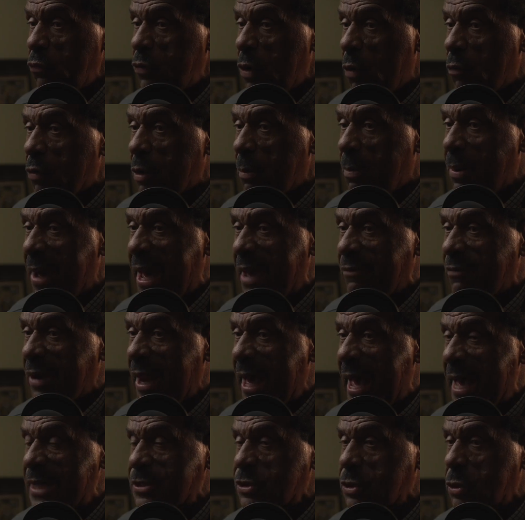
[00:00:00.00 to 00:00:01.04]
over to Pineville
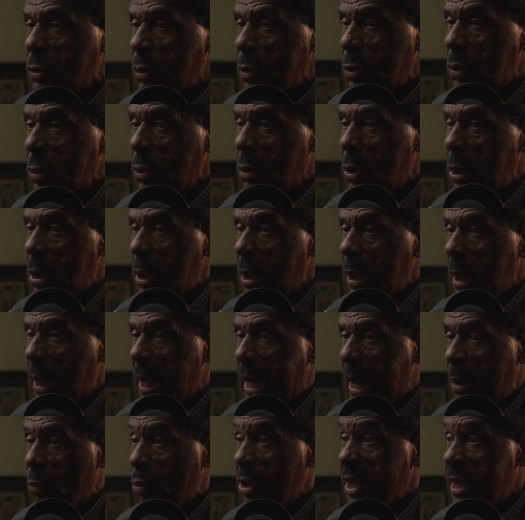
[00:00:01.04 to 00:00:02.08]
High School, I
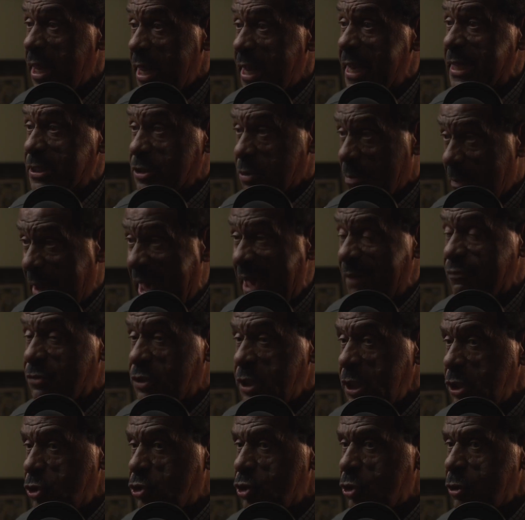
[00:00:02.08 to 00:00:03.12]
went in as a math
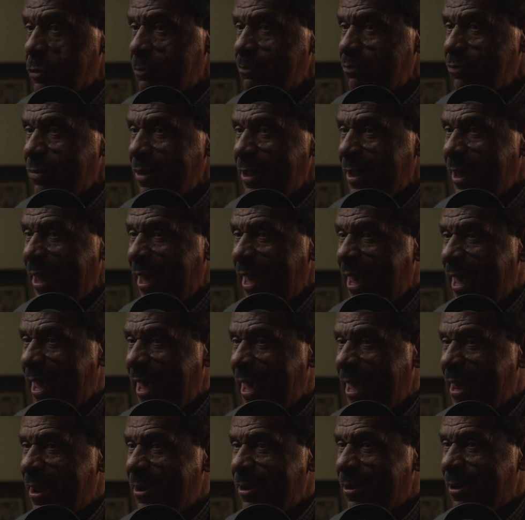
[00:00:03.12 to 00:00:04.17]
teacher,
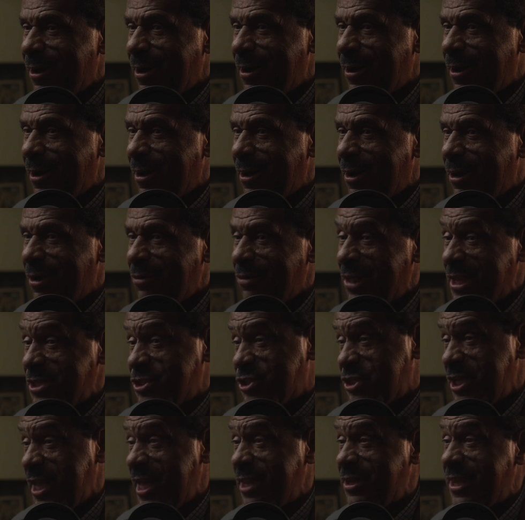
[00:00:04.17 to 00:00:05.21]
and they
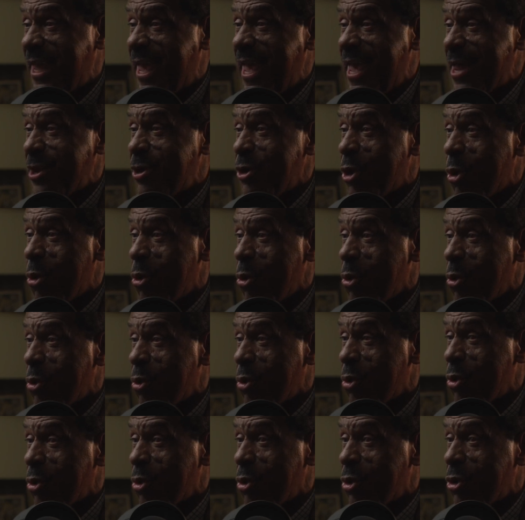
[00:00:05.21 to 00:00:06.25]
said they had no
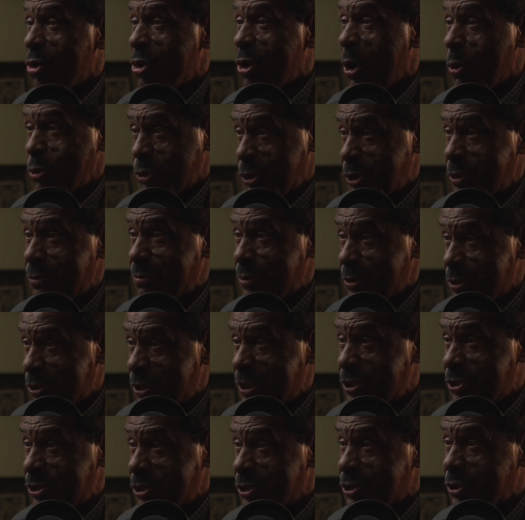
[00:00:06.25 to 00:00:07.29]
coaching
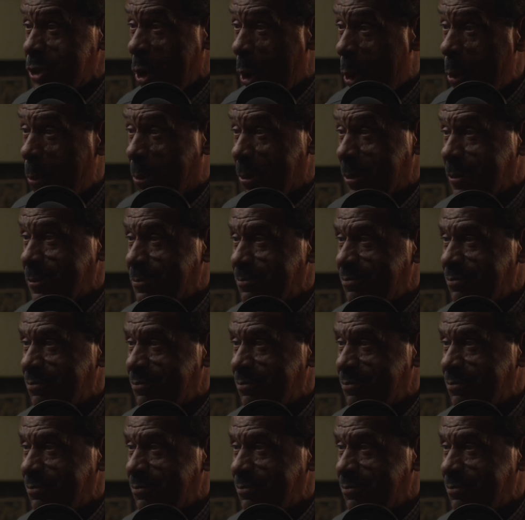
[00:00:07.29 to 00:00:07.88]
positions open.